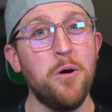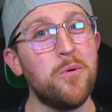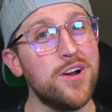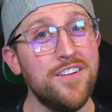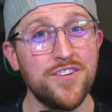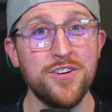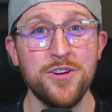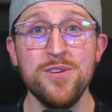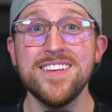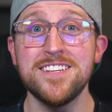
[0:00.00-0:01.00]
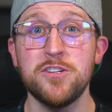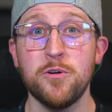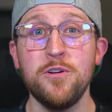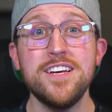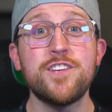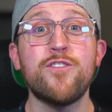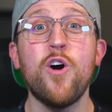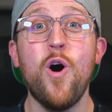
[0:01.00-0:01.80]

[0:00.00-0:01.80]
worry if you're new, this tutorial is for